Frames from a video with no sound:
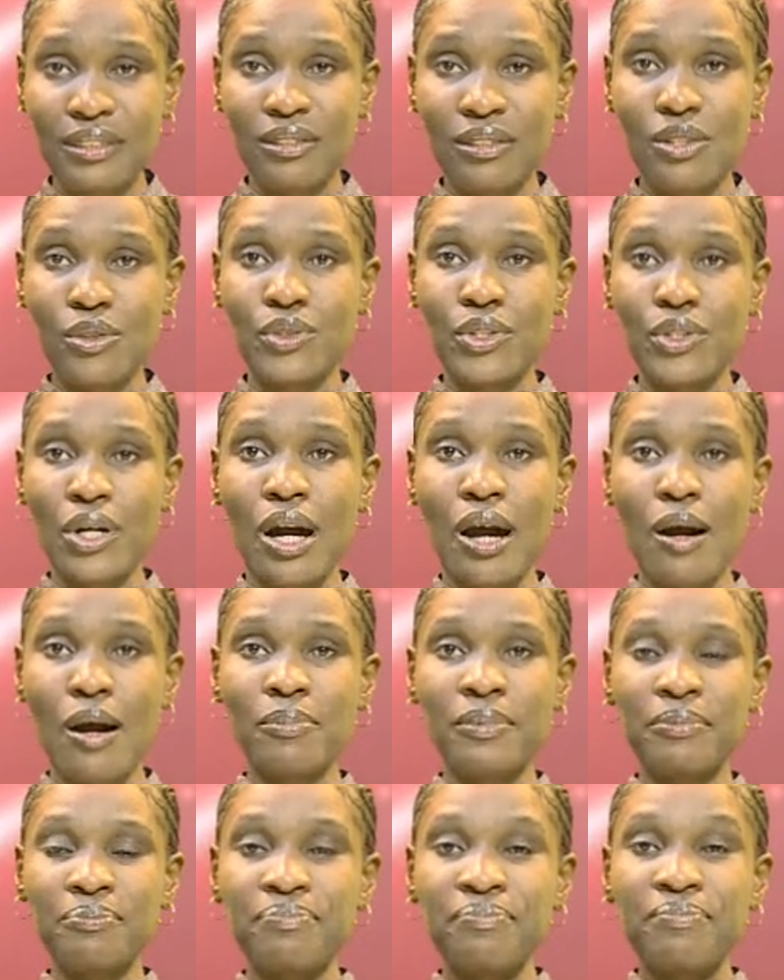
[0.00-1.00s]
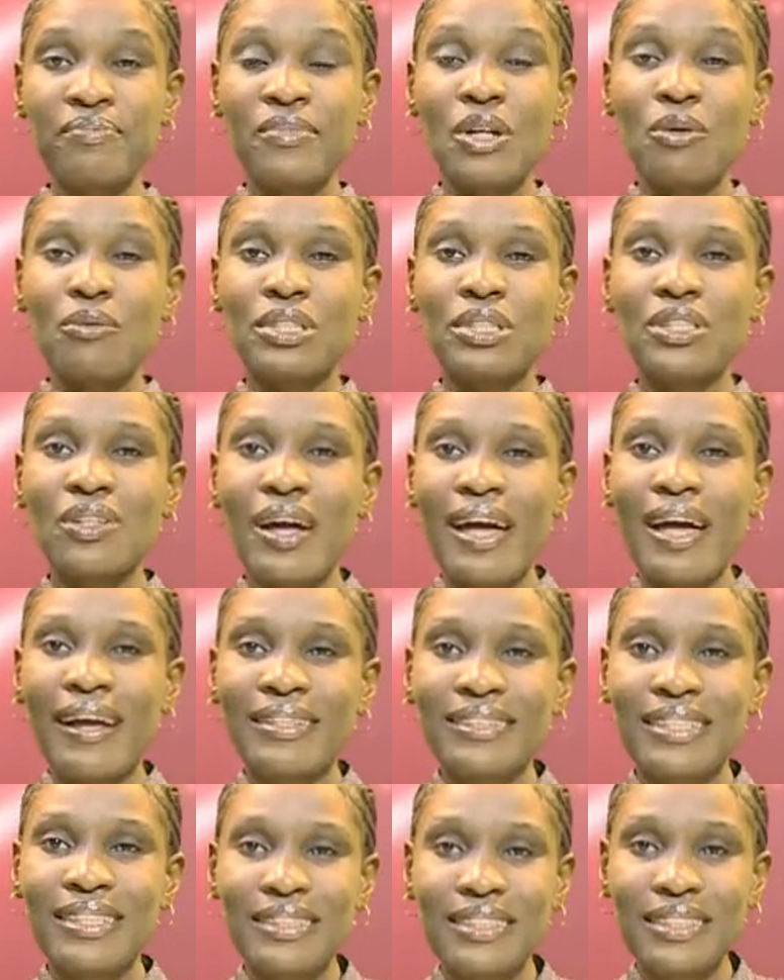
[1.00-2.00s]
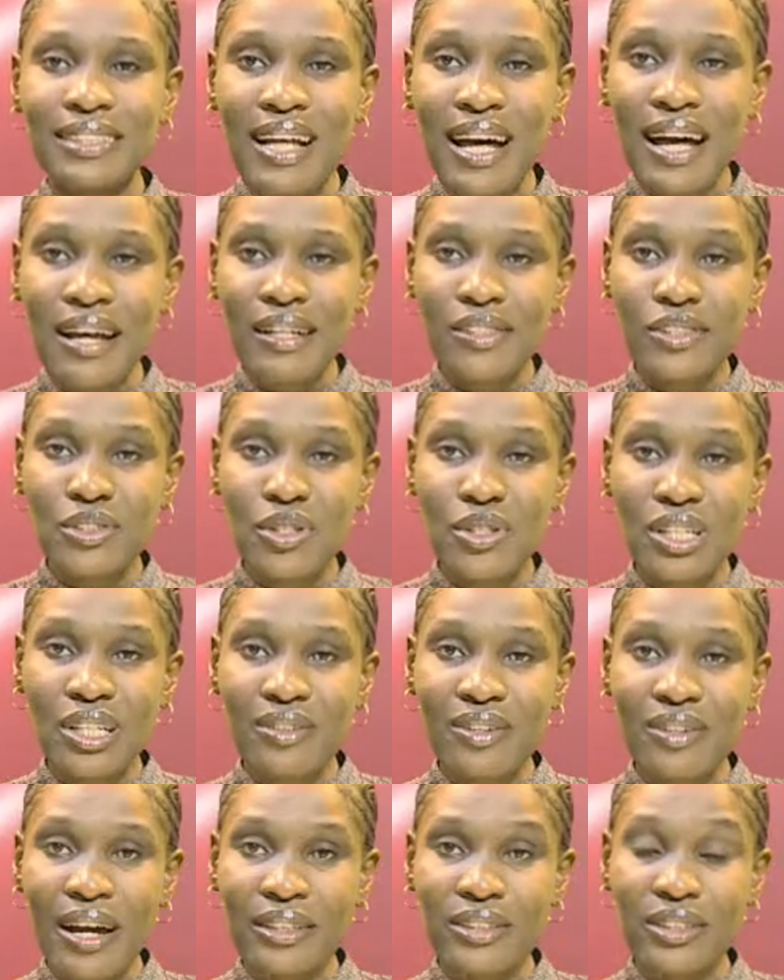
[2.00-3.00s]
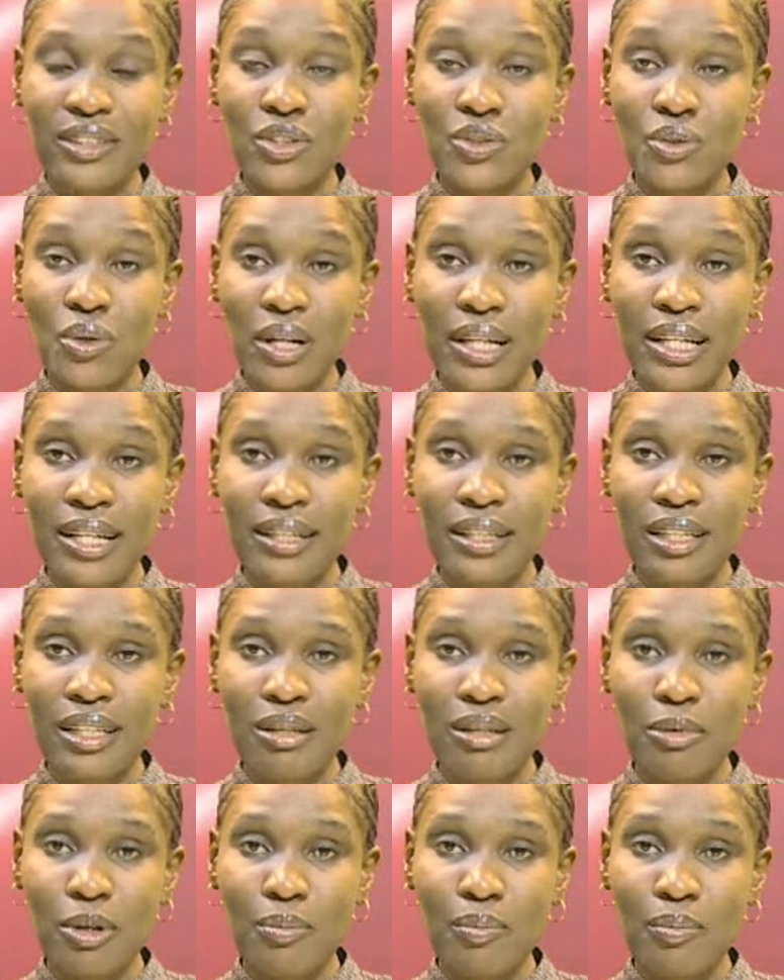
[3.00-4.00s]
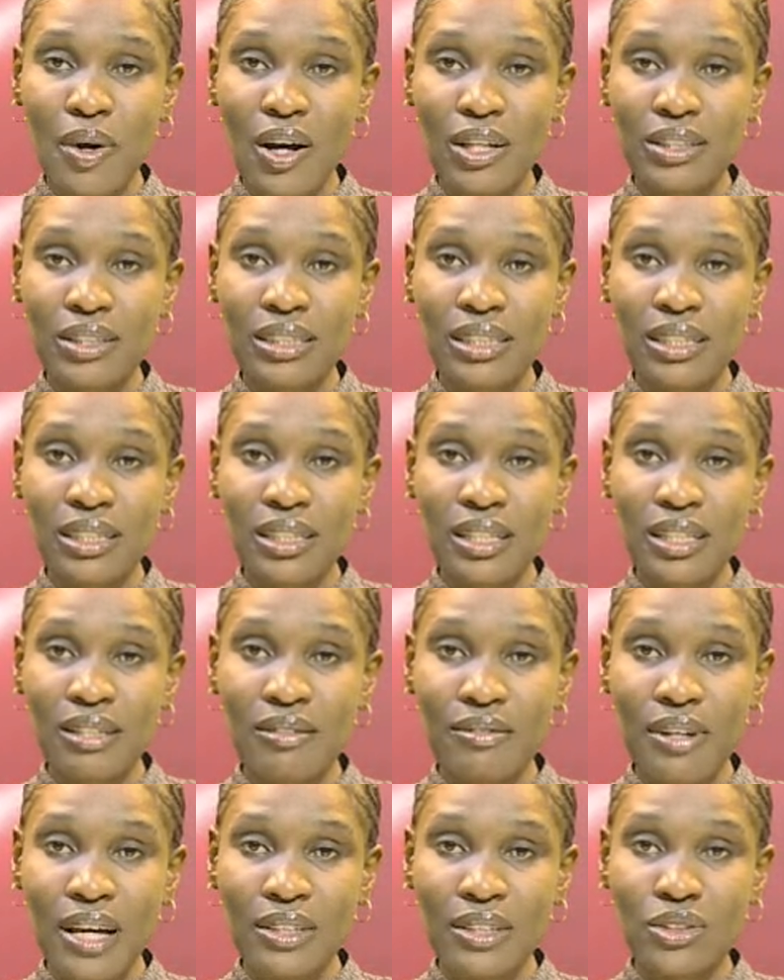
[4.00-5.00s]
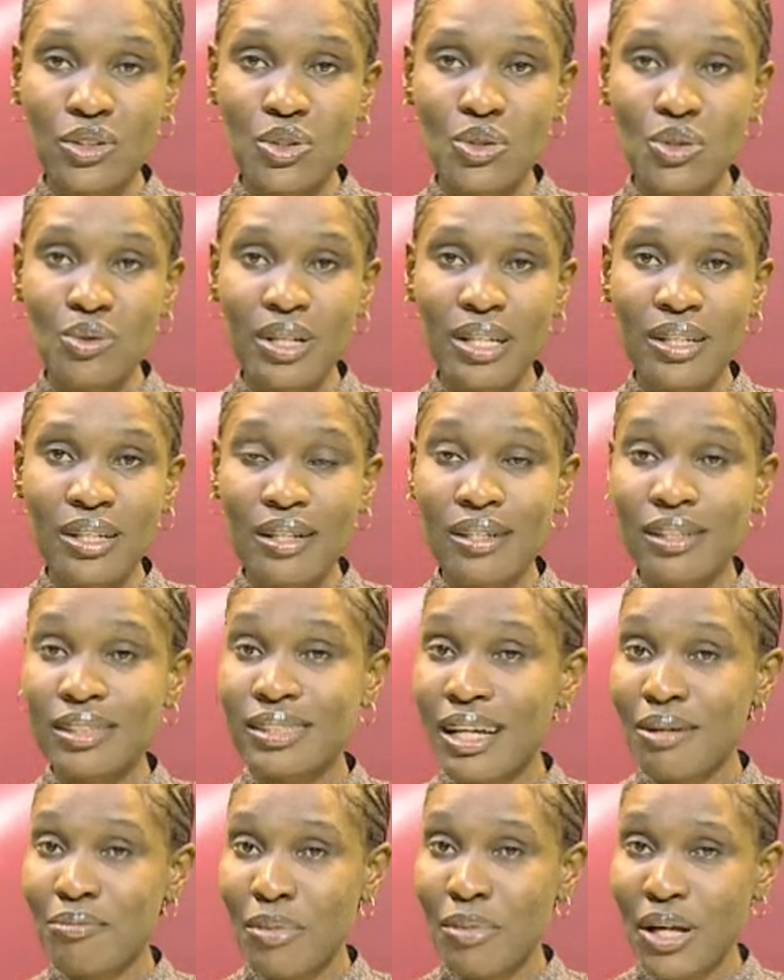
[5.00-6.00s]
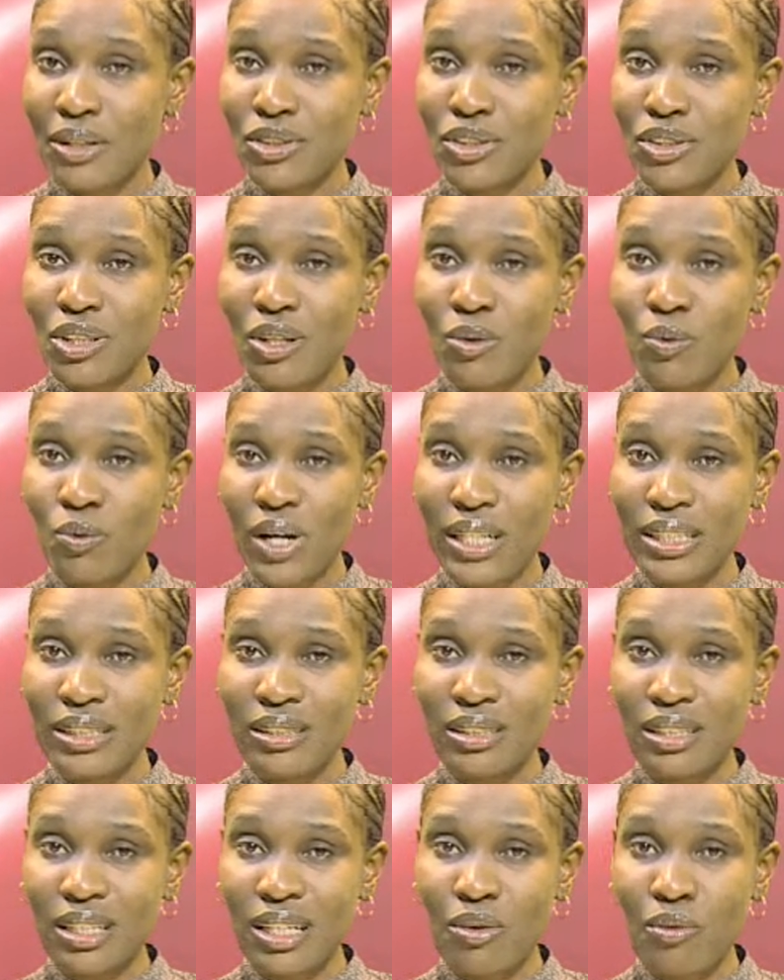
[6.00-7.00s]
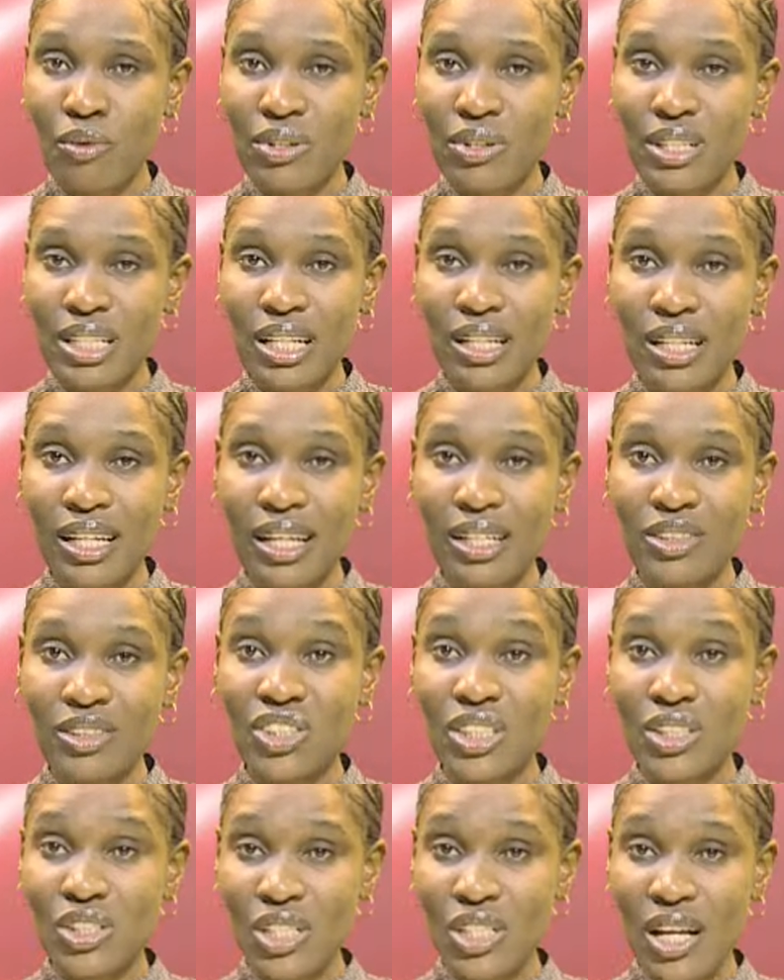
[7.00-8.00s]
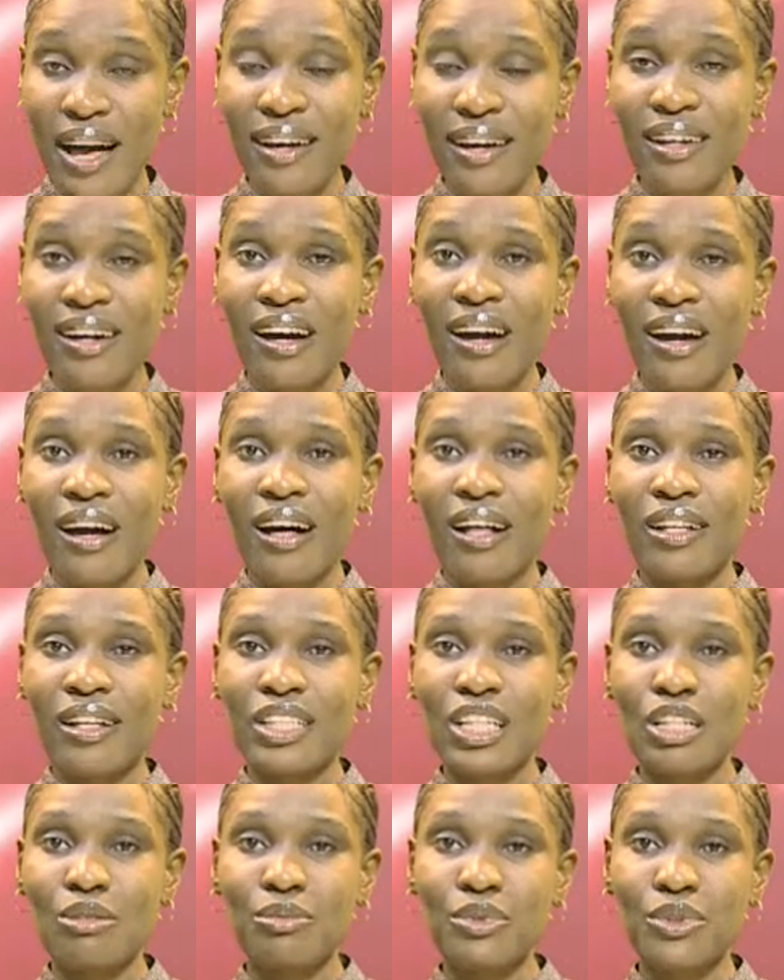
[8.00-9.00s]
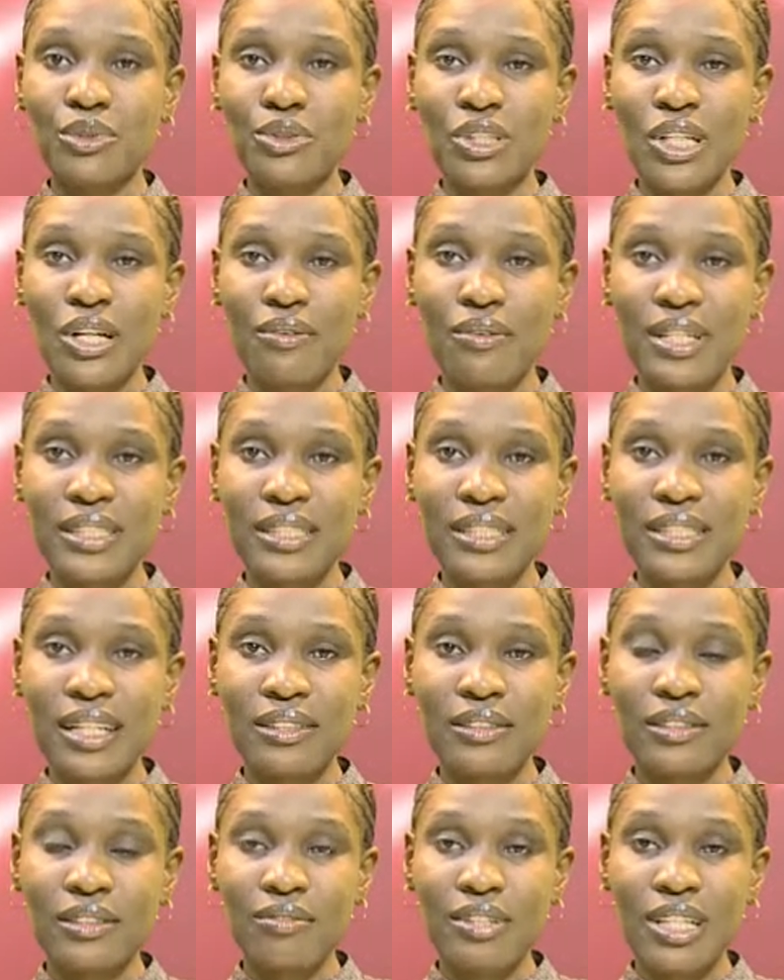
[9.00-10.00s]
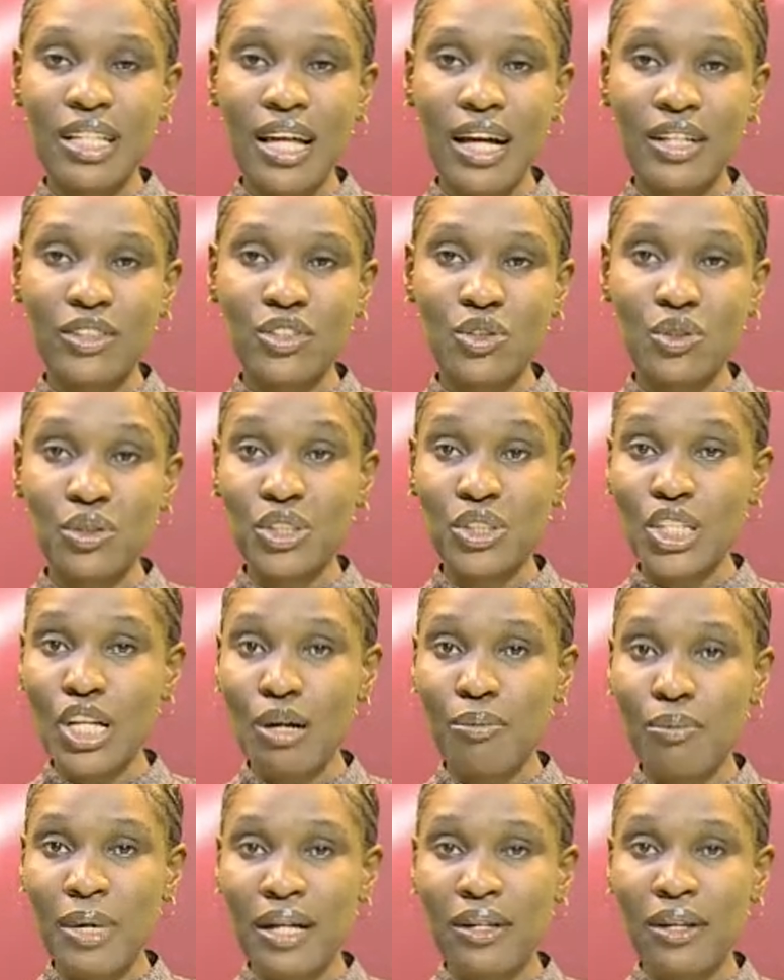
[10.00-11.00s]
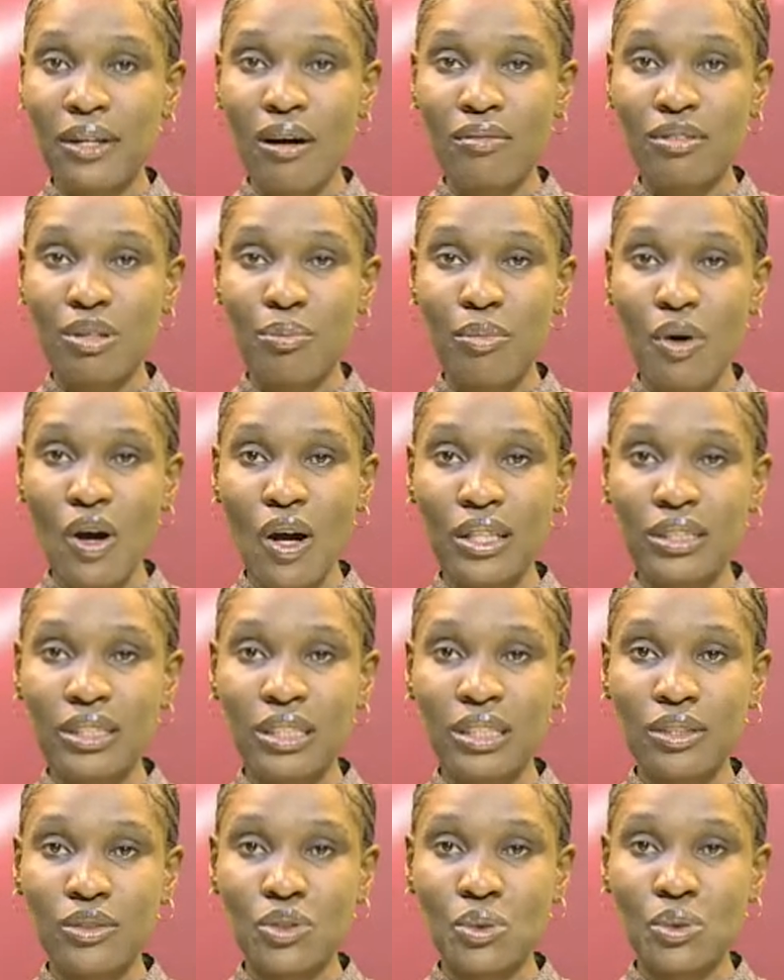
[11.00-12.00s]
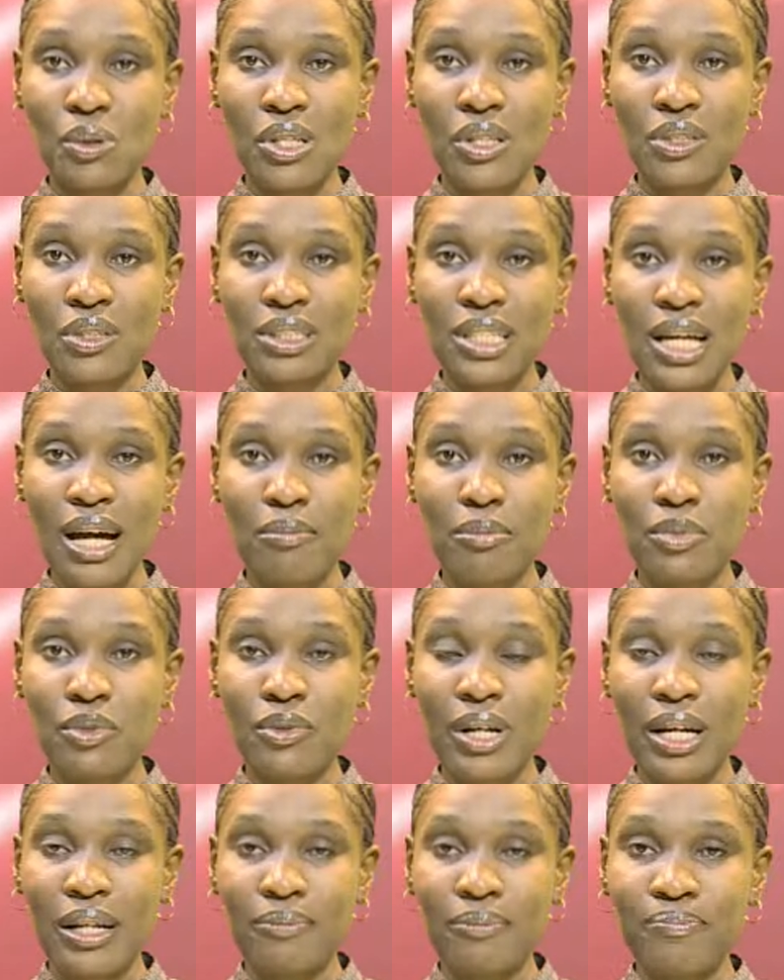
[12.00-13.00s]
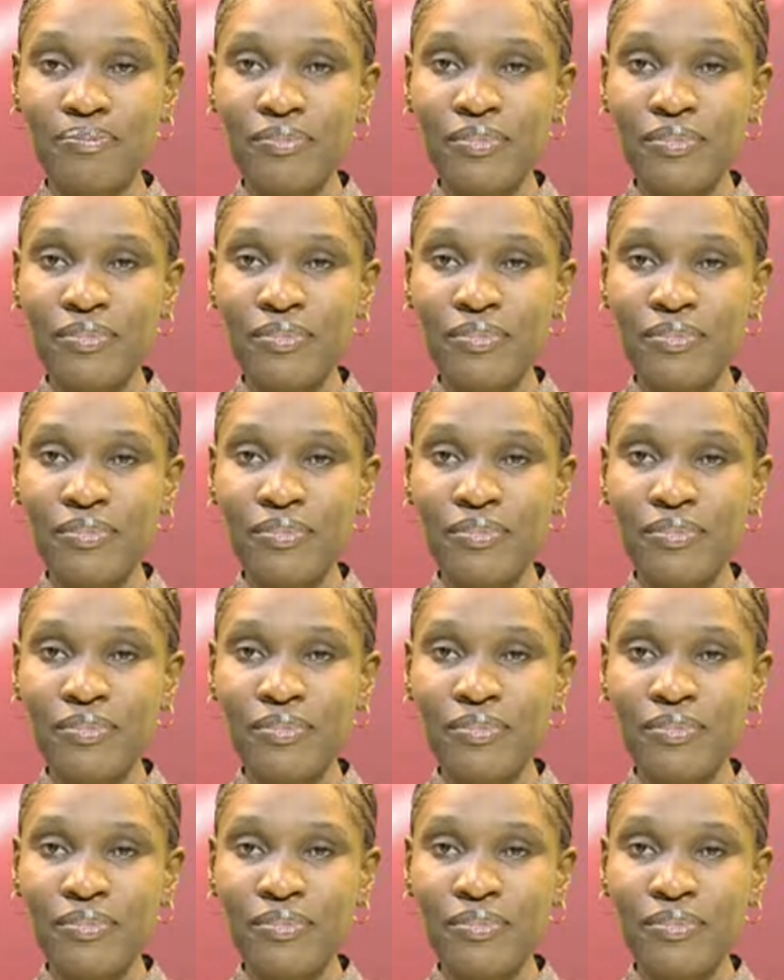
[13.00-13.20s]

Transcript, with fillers: Still to come, with no end in sight to the crisis rocking the Labour Party, events took another dimension on Wednesday with an alleged attack on the Abuja residence of the national chairman of the party, Julius Abure.